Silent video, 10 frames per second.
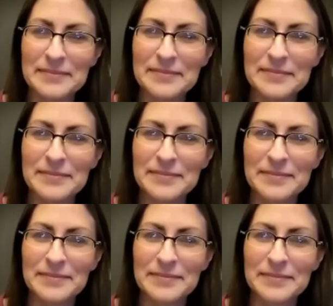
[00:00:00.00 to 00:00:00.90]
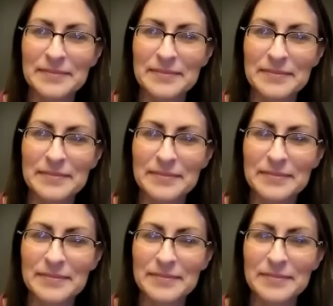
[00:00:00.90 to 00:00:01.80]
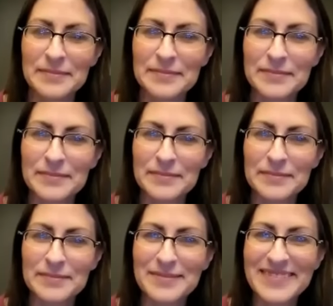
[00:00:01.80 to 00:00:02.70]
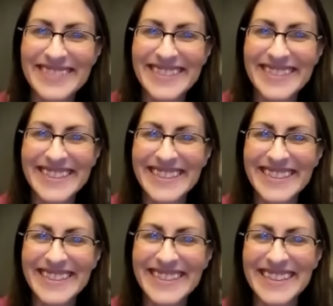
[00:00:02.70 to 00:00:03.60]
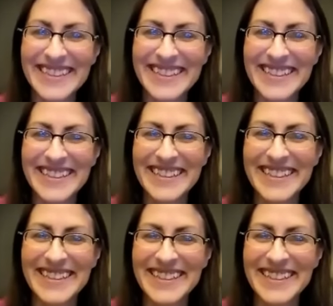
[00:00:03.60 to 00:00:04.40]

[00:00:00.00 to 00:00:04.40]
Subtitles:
(not speaking)